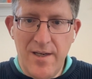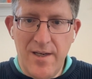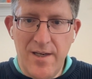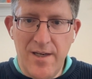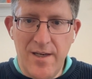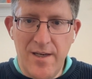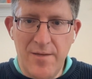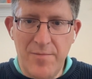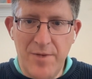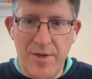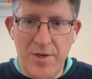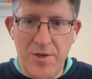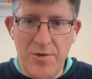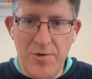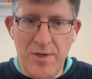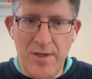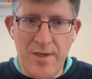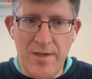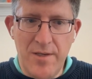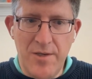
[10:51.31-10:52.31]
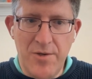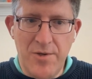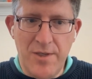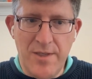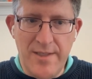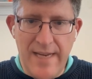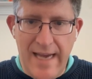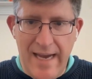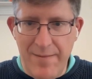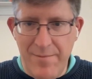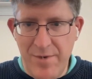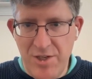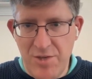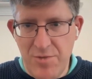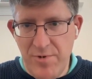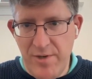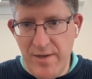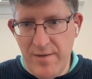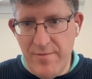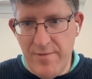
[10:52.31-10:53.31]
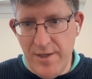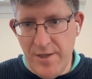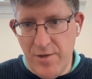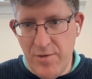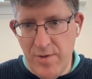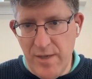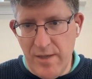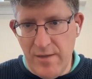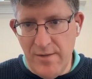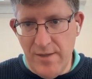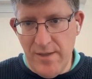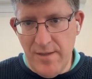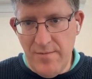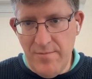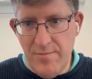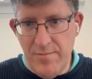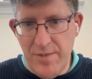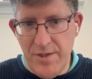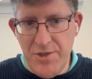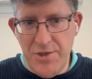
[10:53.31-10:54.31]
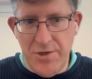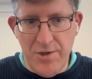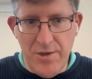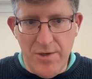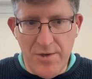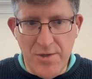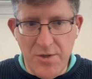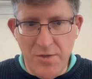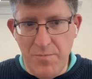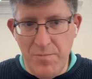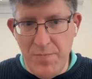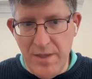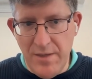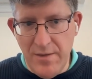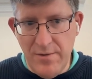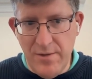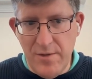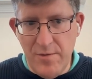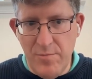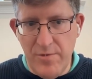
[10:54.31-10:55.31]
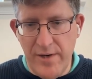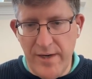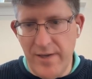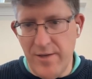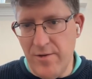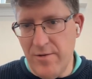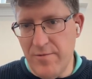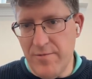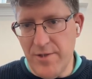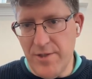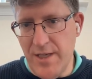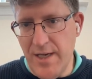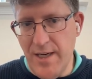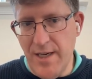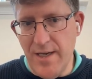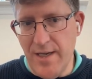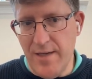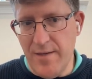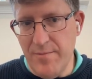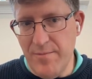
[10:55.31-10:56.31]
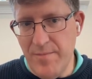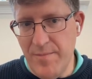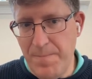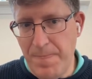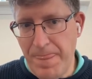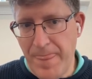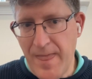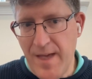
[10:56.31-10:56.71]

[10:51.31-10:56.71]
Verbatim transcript: Um, you know, you can you can damage a brand very quickly, but you can also build a brand over time.